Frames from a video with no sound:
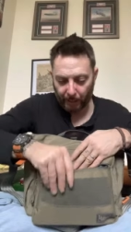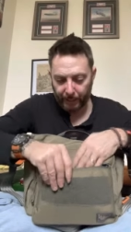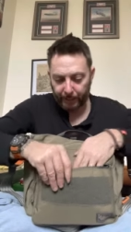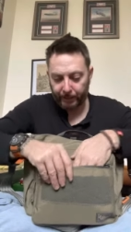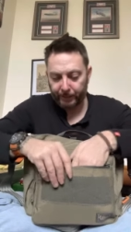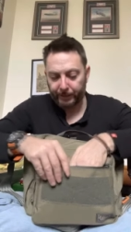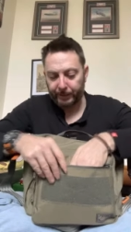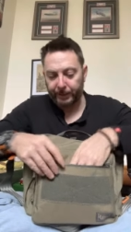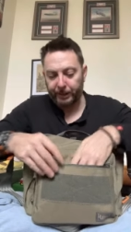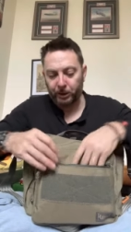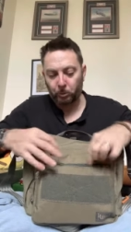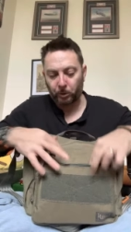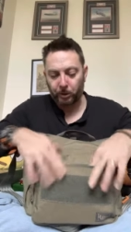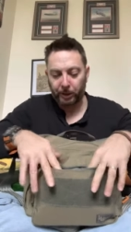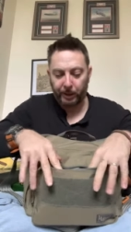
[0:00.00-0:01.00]
And this
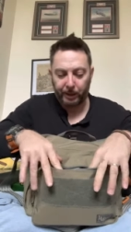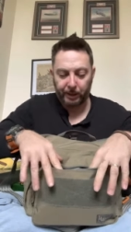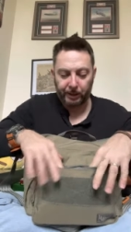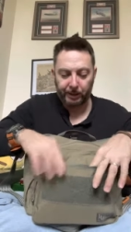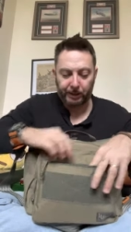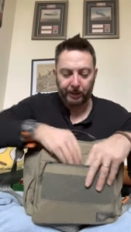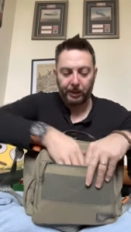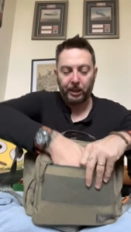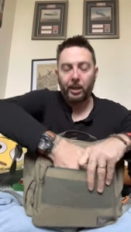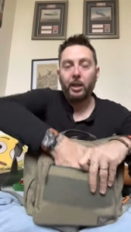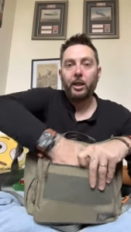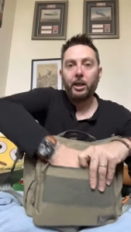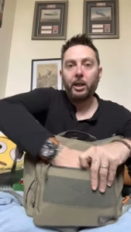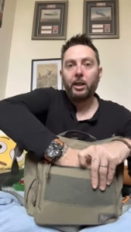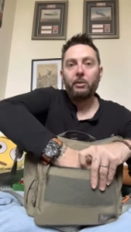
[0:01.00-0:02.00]
one is
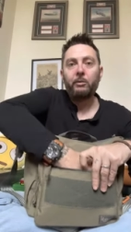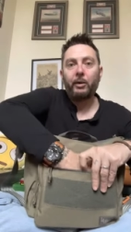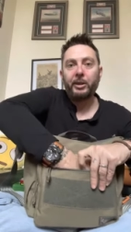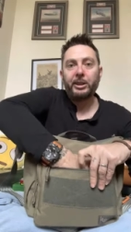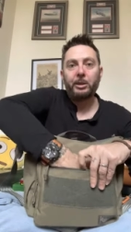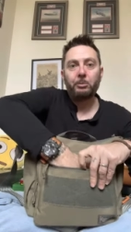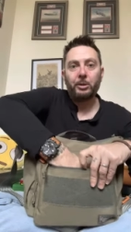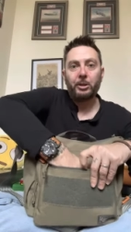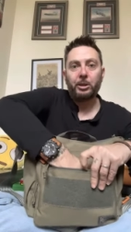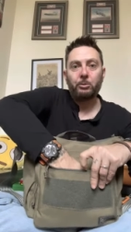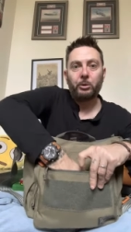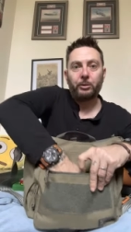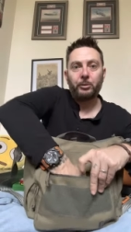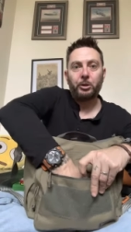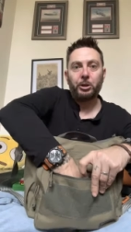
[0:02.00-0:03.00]
very similar to the
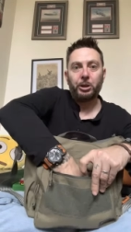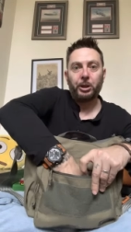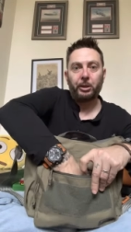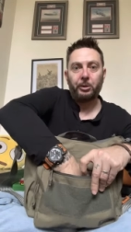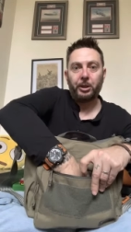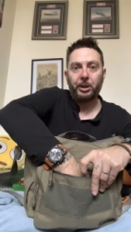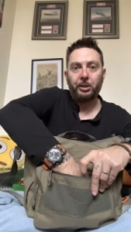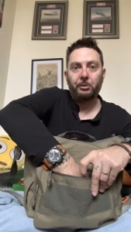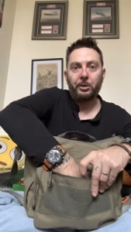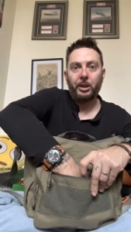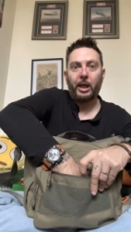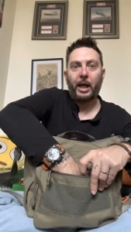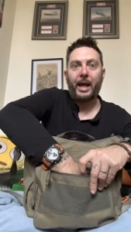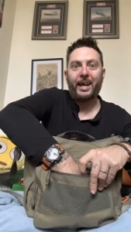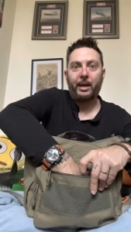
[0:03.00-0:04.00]
one I've just shown
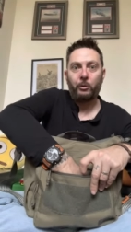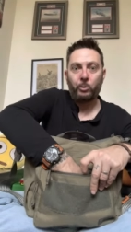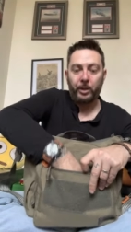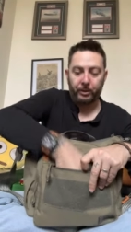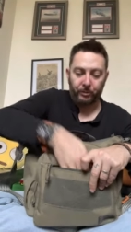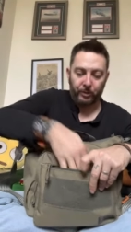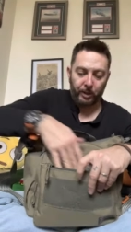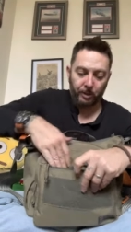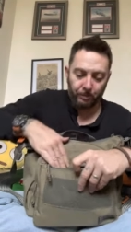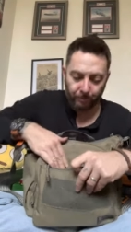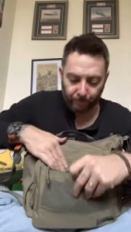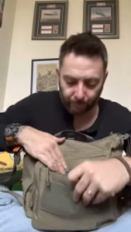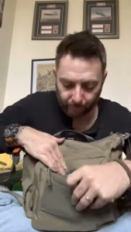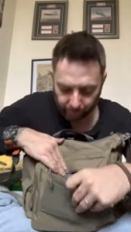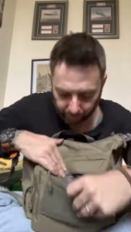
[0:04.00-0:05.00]
you. However,
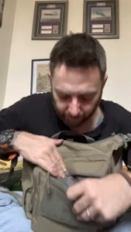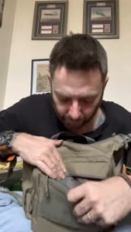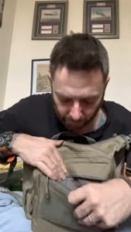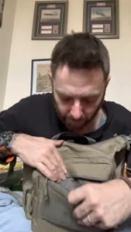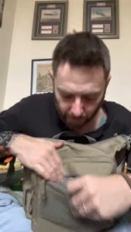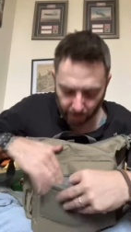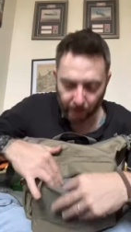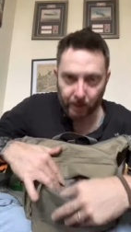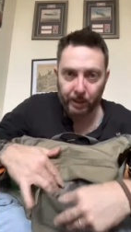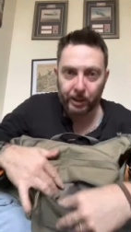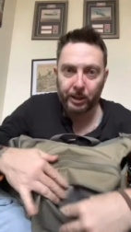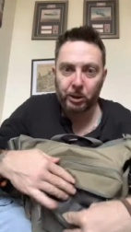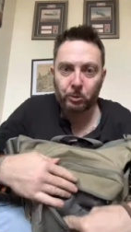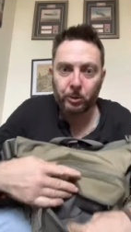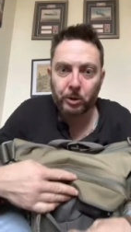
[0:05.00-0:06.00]

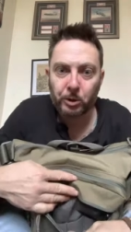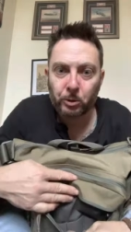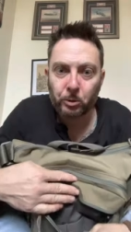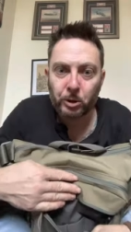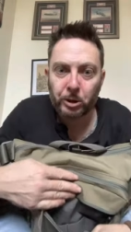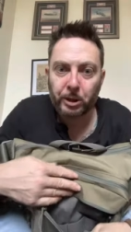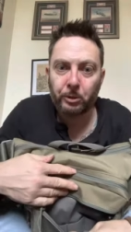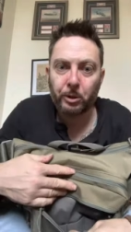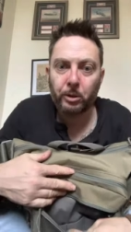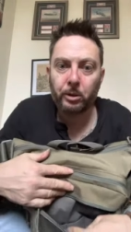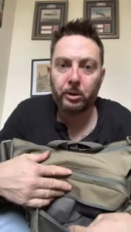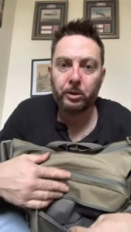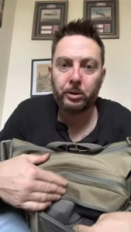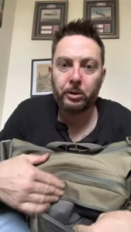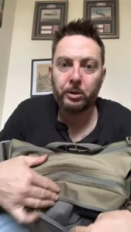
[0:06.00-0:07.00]
this one has also got
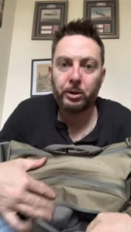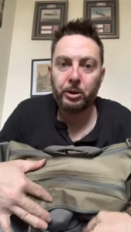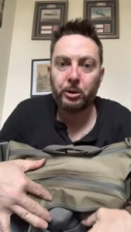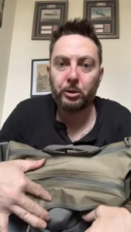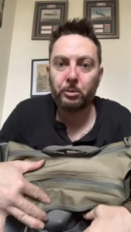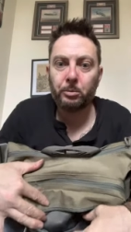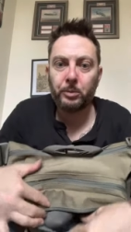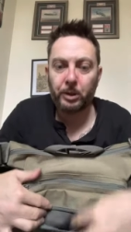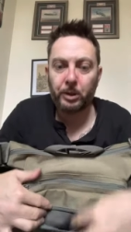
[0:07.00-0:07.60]
some